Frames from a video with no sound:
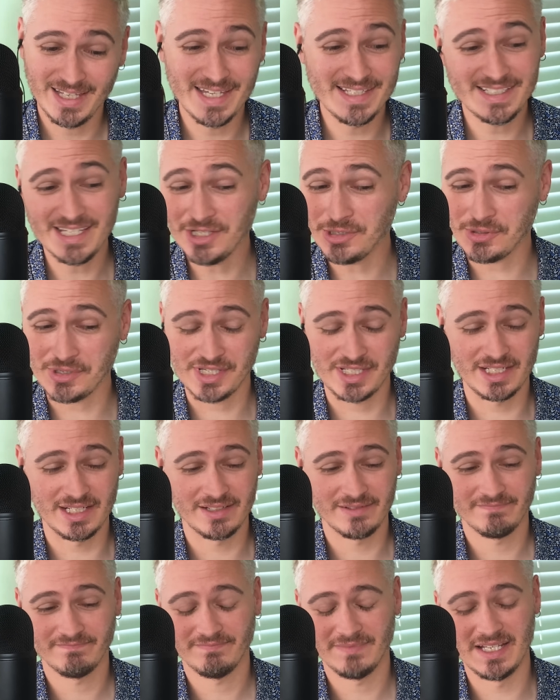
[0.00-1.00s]
it's
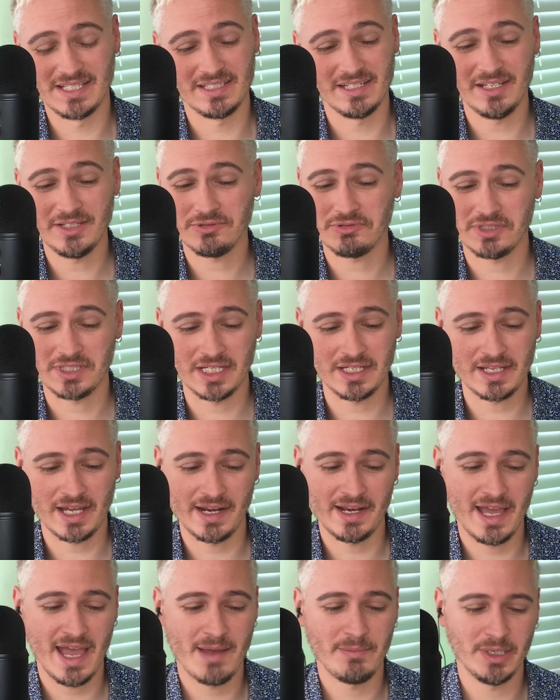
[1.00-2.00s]
interesting. It's an interesting
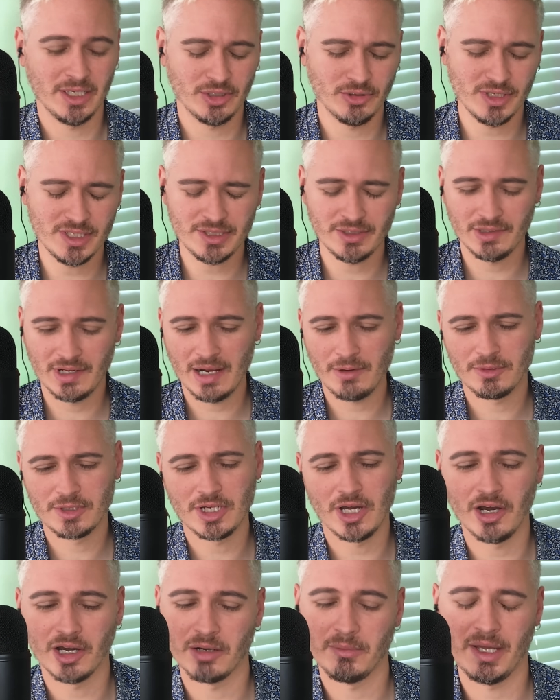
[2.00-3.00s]
dynamic. Krystal and I were
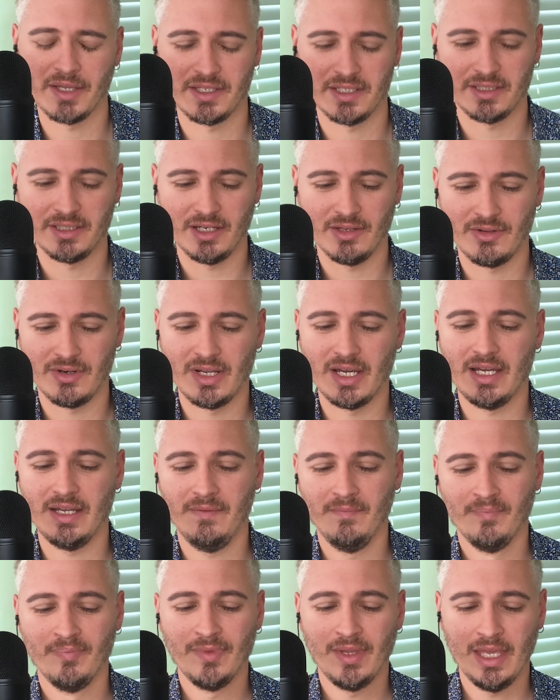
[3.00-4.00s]
talking about this the other
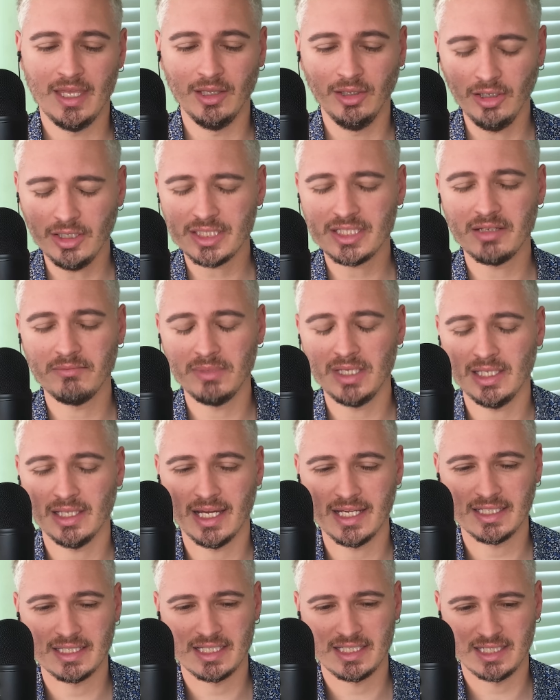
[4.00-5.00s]
night. It looks to me
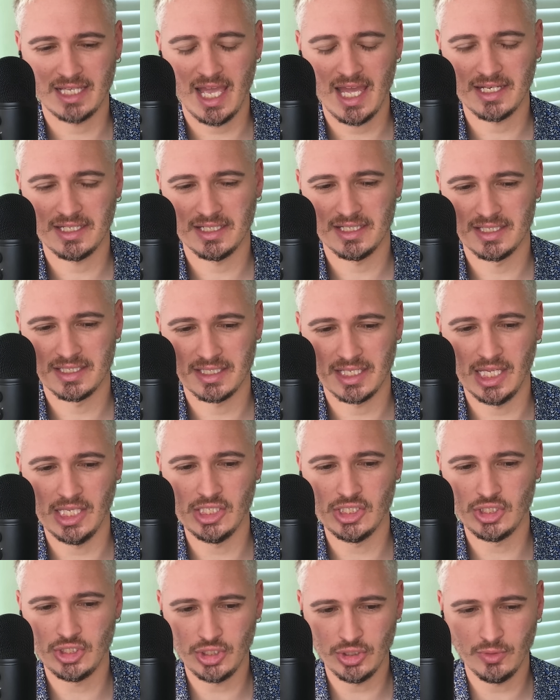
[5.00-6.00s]
like DeSantis
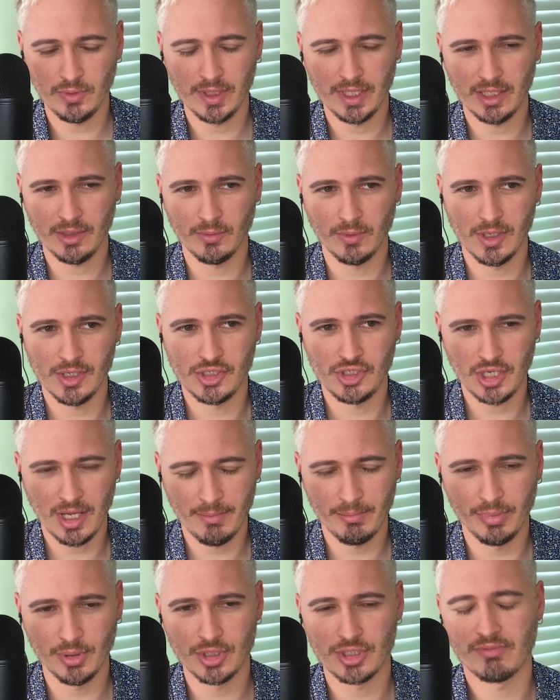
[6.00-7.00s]
is doing what
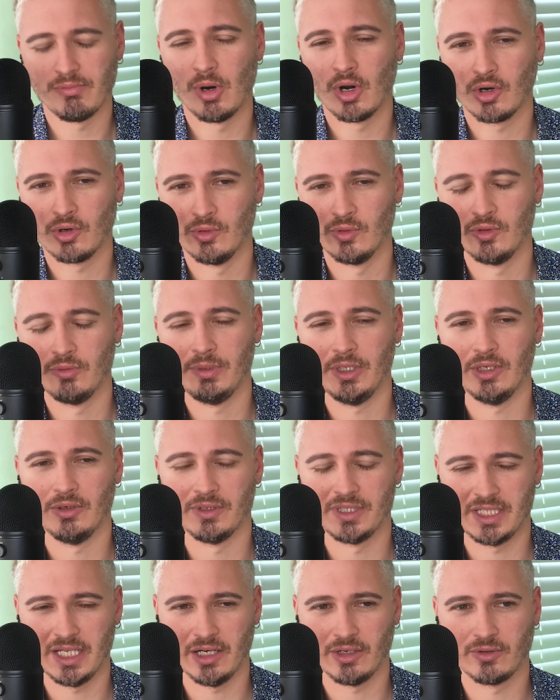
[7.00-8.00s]
Jeb Bush, Marco Rubio,
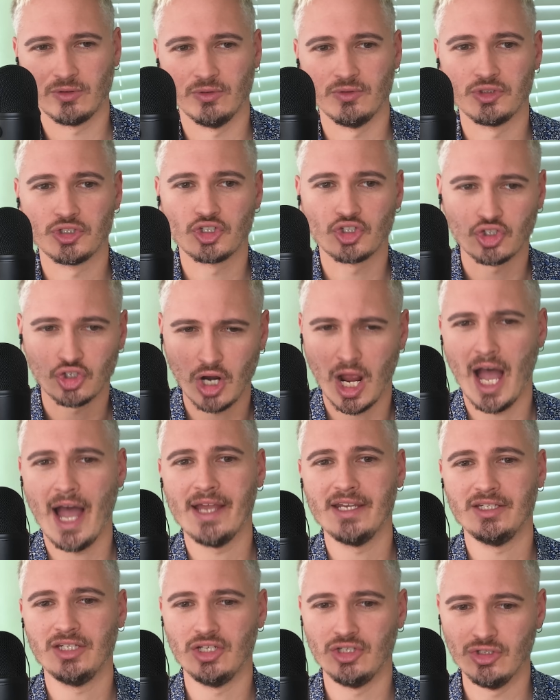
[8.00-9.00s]
and Ted Cruz
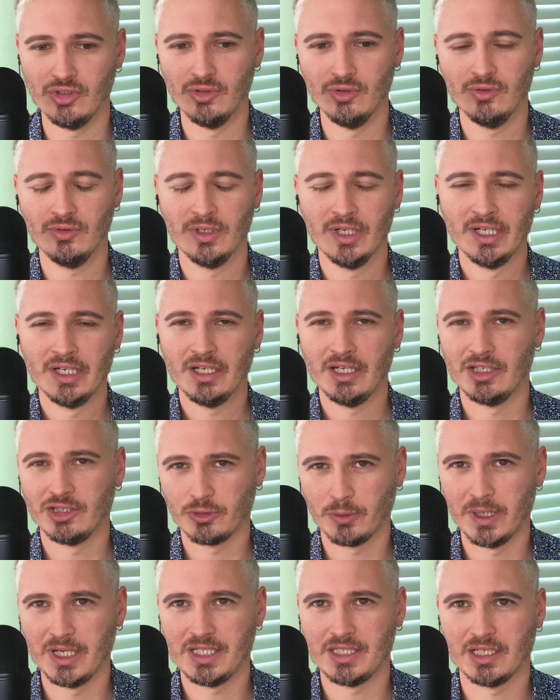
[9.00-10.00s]
tried to do in
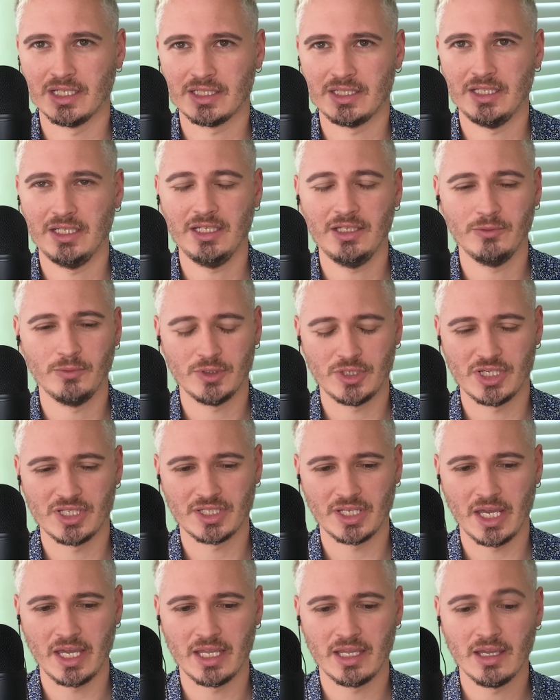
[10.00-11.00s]
2016, which is
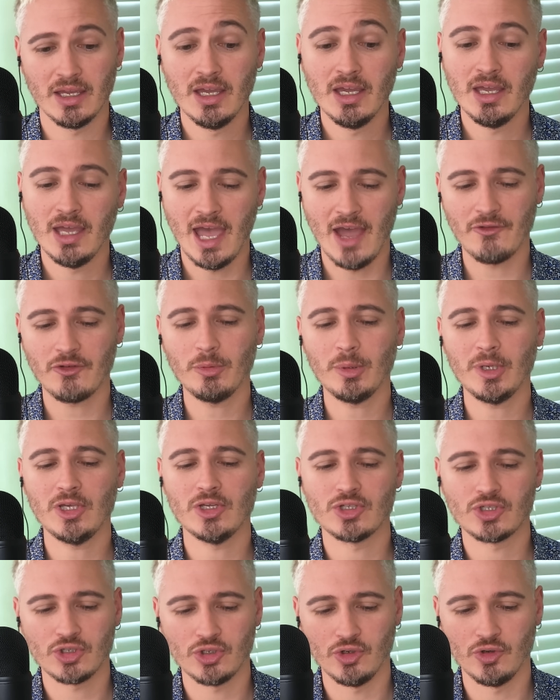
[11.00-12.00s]
like everybody
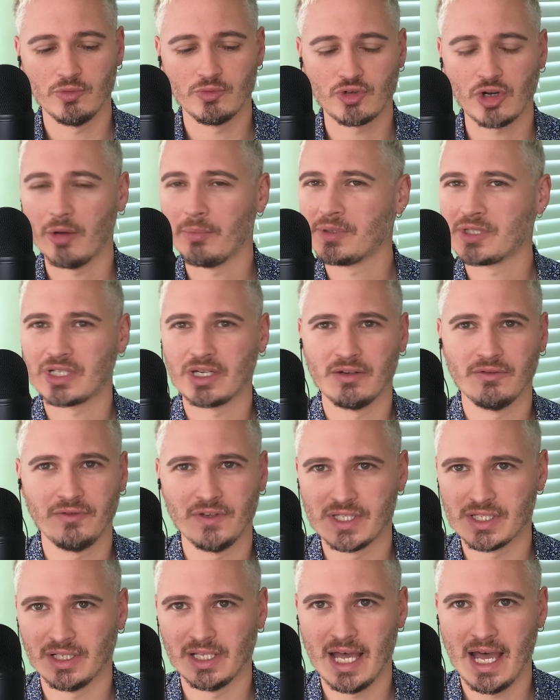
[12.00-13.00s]
assumed Trump is going to
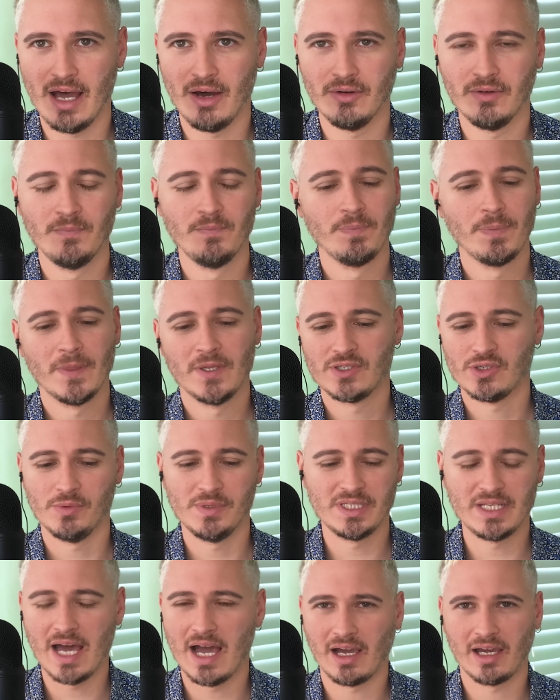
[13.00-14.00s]
fizzle out, so
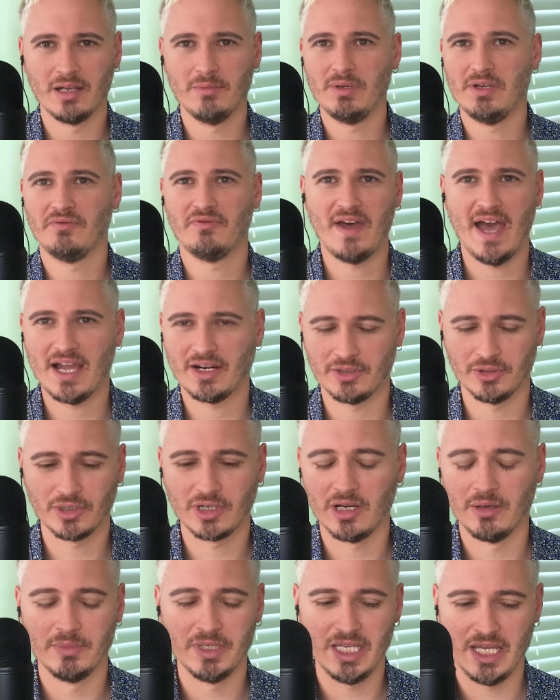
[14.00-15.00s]
he's not going to be a factor
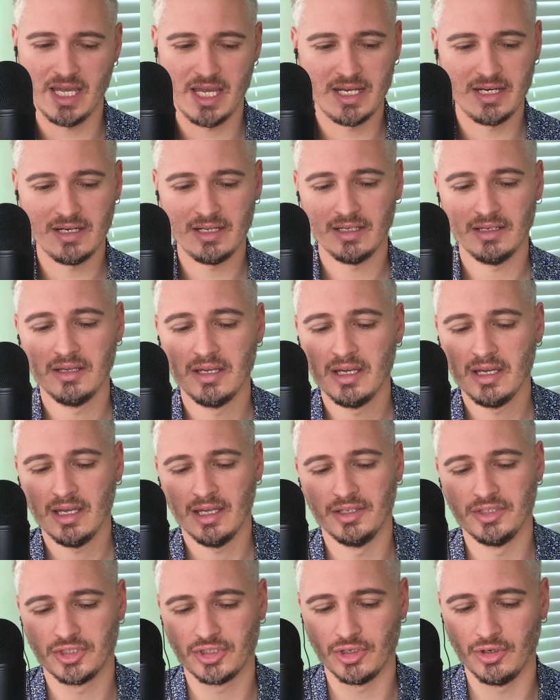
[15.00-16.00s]
come the end.
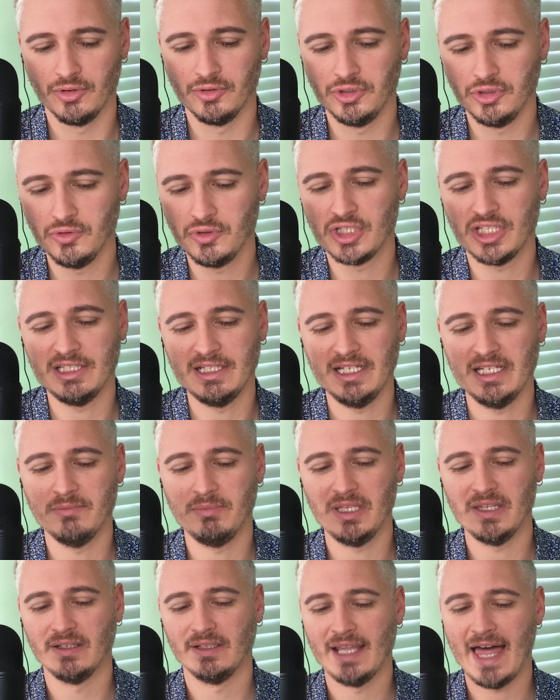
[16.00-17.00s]
And so you just need to
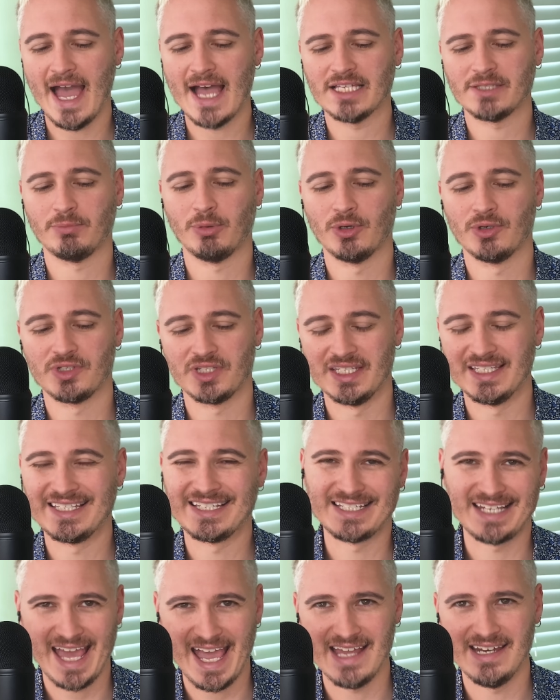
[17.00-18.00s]
be the last person
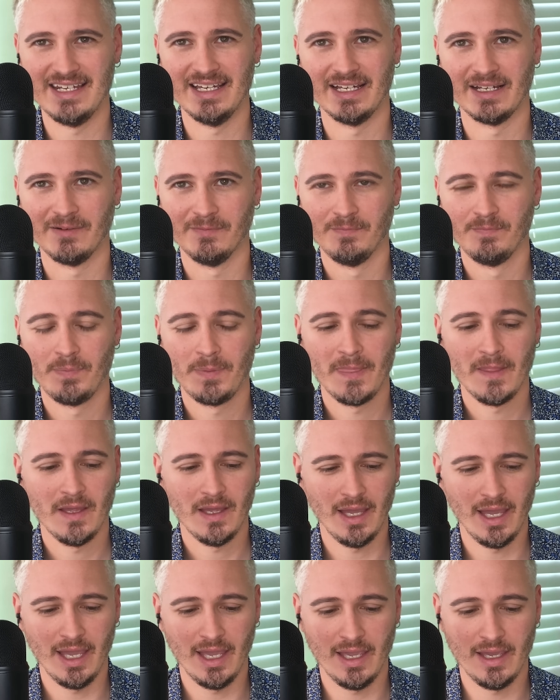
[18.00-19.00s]
standing.
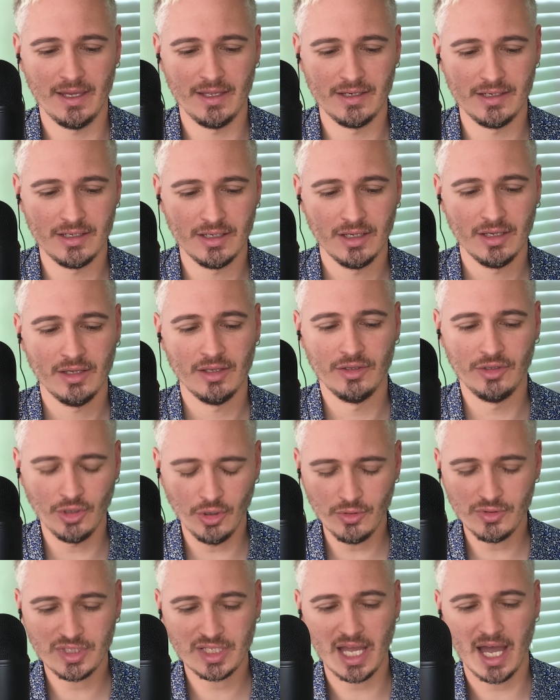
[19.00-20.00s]
And
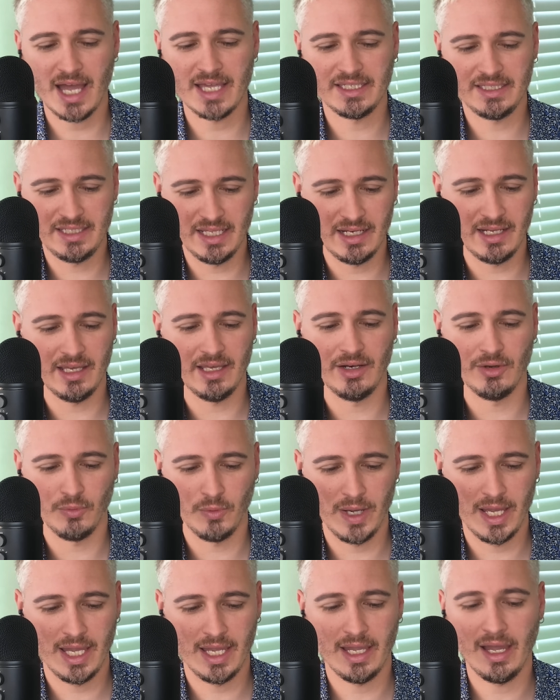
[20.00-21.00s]
those guys did it in a
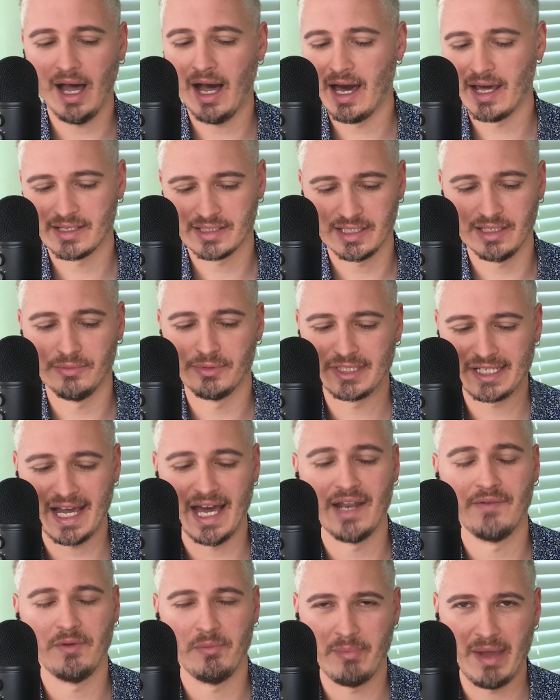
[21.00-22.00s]
way, honestly, that was
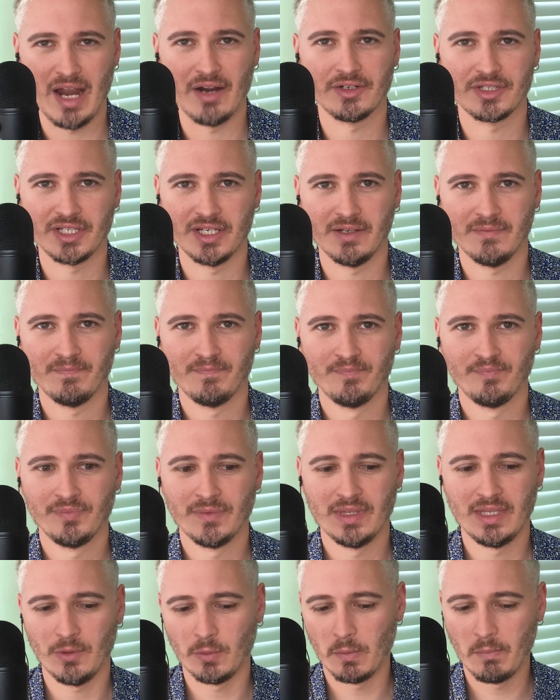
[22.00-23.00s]
kind of embarrassing.
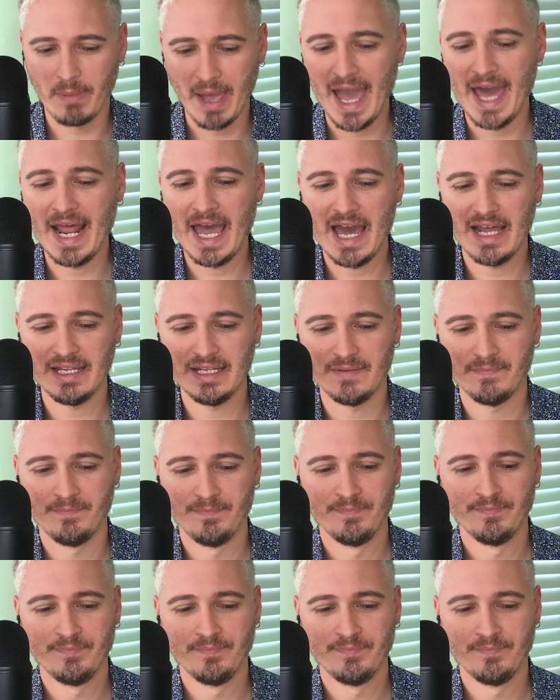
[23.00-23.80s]
They were bad at it.